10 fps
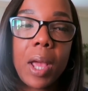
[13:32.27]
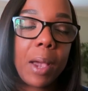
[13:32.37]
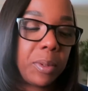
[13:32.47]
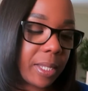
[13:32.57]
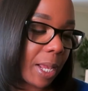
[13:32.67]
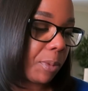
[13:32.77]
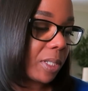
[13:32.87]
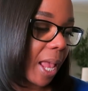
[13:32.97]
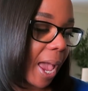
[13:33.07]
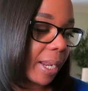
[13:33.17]
I was able
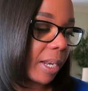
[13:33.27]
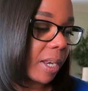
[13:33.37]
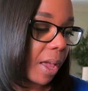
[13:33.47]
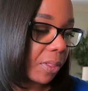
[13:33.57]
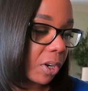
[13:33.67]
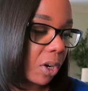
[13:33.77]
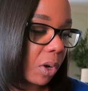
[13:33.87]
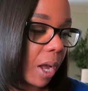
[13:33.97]
to add another